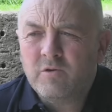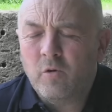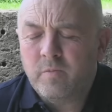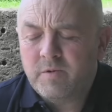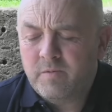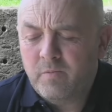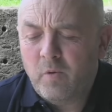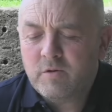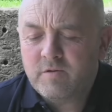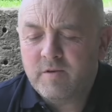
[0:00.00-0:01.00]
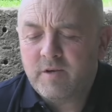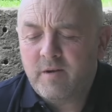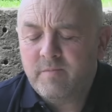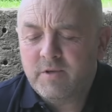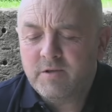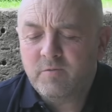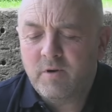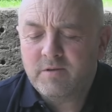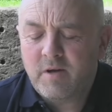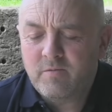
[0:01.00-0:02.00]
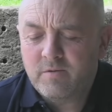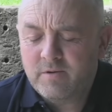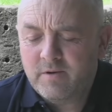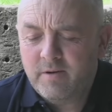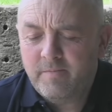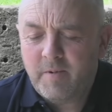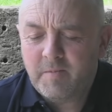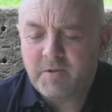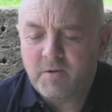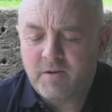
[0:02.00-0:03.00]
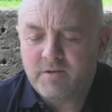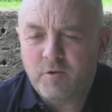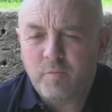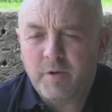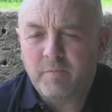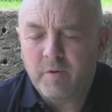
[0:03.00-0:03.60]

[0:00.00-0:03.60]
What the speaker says: slopes, most of the time, this will sound absolutely stupid,